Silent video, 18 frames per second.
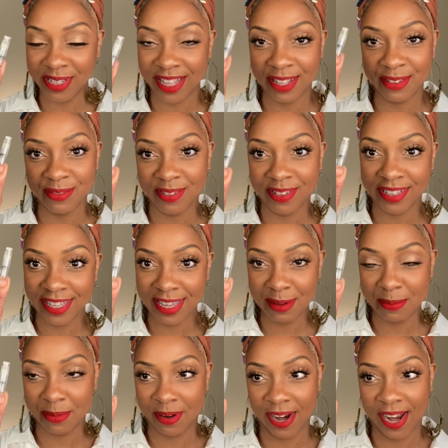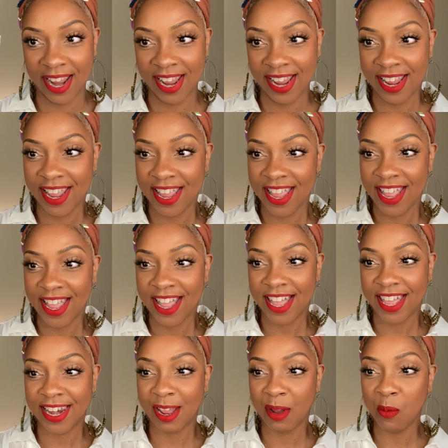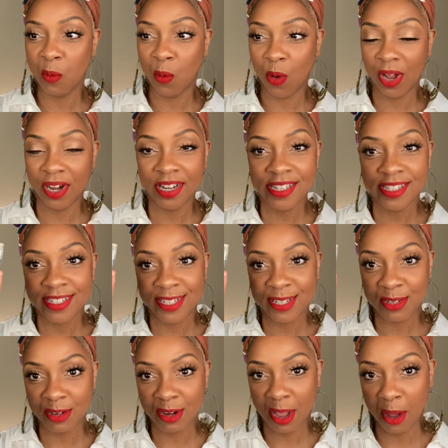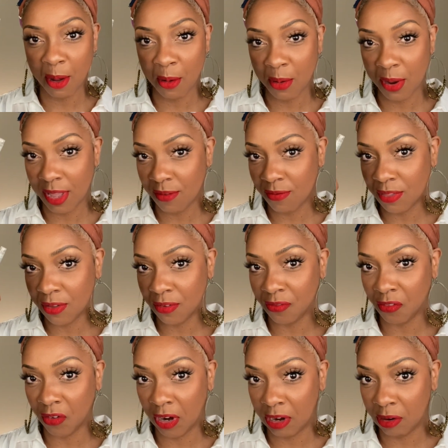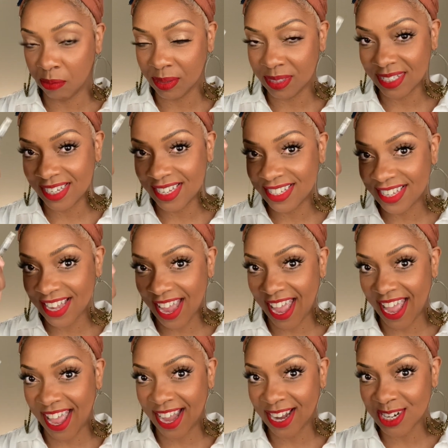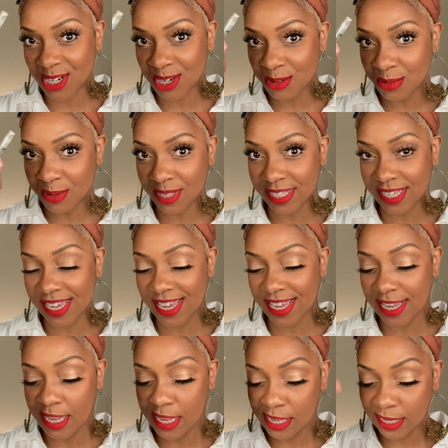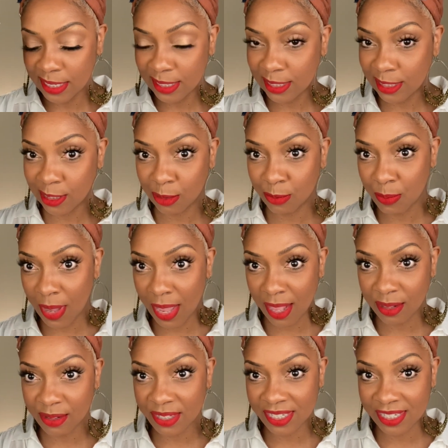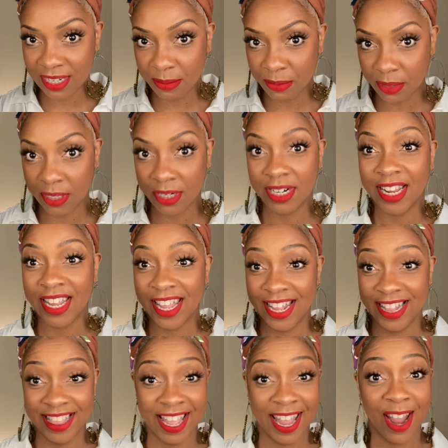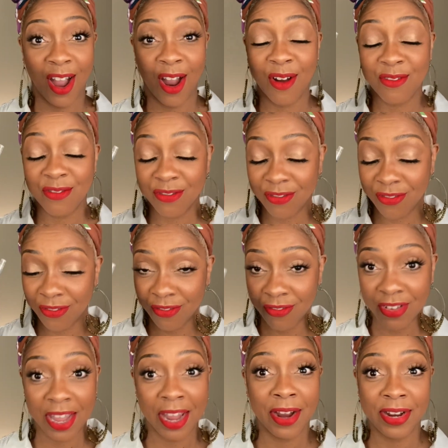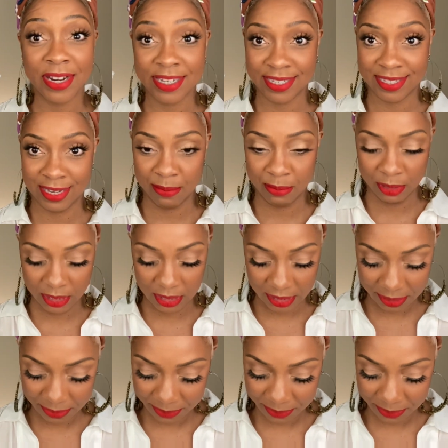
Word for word: of Libre and I wanted to know if the fragrances actually smell similar and they are very similar.